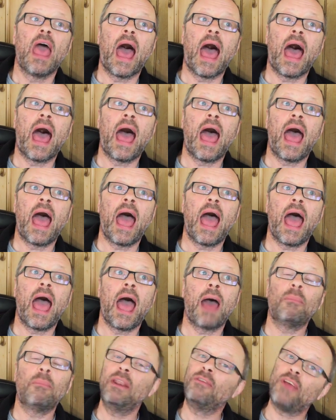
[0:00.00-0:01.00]

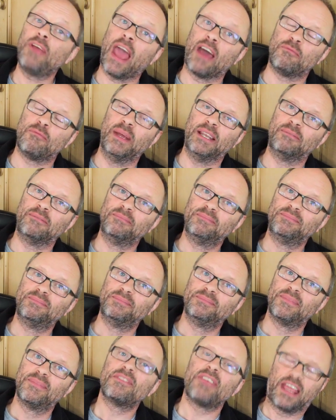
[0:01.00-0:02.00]
But if you have been,
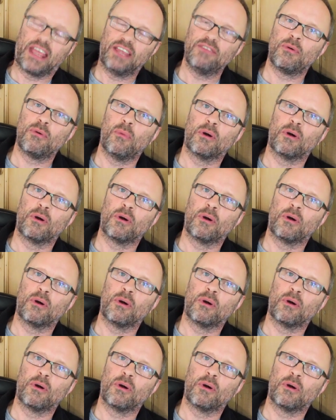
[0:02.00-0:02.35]
thank you for